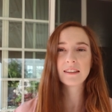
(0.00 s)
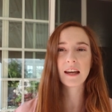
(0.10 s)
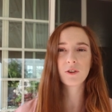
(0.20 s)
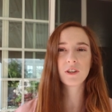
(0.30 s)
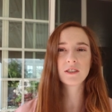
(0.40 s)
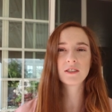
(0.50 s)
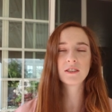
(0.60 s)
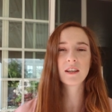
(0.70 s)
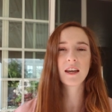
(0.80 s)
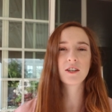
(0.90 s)
Now,
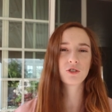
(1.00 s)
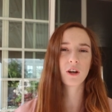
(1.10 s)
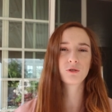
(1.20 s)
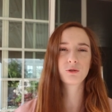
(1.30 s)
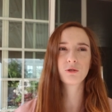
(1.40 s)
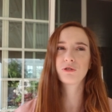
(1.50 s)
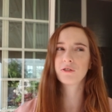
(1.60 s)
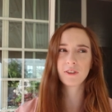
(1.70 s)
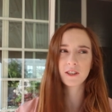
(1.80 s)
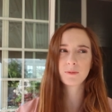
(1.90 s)
this is not true for
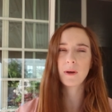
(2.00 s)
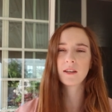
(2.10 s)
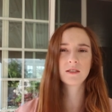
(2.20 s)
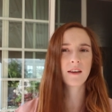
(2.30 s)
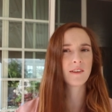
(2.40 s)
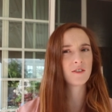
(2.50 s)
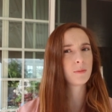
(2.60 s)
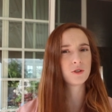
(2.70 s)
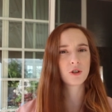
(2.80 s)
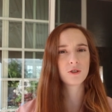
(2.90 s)
Flixbus. I've never
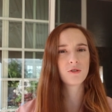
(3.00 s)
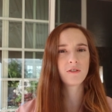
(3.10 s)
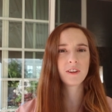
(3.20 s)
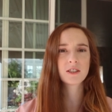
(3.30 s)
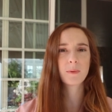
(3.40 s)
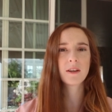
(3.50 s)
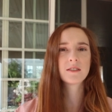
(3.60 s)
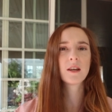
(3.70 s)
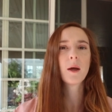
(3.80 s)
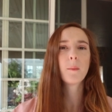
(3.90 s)
been charged for
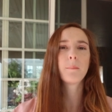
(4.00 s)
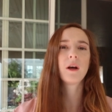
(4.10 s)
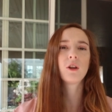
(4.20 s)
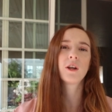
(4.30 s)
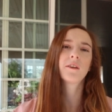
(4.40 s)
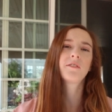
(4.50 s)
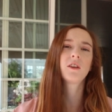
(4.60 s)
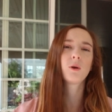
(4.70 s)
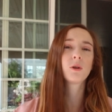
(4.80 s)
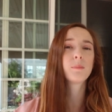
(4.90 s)
Flixbus, but a lot of the
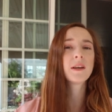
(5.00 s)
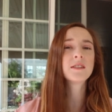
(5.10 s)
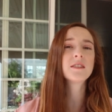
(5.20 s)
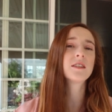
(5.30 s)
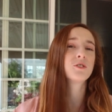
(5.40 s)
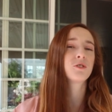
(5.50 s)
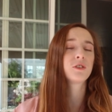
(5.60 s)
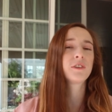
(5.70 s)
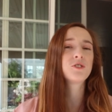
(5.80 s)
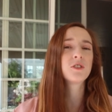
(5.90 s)
local buses in
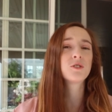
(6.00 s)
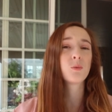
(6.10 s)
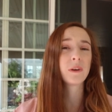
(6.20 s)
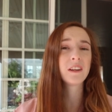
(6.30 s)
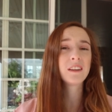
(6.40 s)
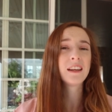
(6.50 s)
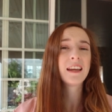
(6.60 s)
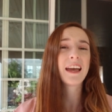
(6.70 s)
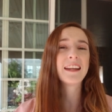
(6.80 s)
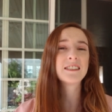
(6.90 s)
certain regions will,
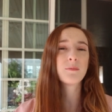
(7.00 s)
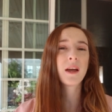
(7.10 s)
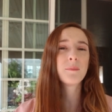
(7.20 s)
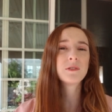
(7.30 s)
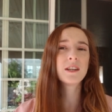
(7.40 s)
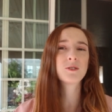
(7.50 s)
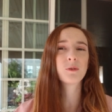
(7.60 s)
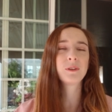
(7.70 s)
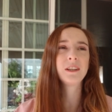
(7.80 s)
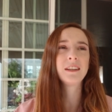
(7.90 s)
and sometimes it's
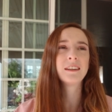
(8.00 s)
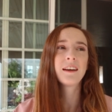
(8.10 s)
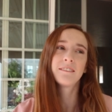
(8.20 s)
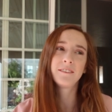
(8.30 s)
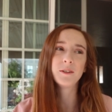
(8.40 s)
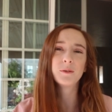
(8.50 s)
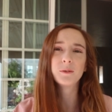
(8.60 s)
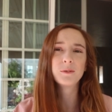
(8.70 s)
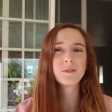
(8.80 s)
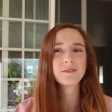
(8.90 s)
only a
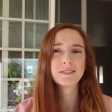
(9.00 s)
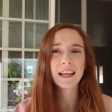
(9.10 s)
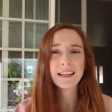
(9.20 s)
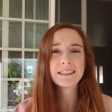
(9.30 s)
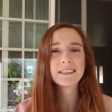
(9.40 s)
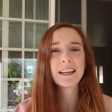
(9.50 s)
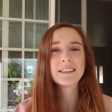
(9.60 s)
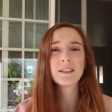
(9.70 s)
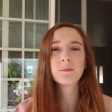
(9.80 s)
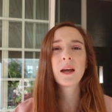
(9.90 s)
few cents,
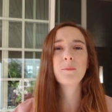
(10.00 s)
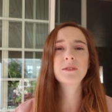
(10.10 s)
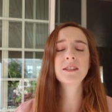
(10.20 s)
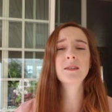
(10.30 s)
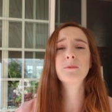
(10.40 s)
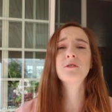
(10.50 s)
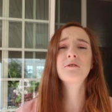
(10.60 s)
and sometimes it's up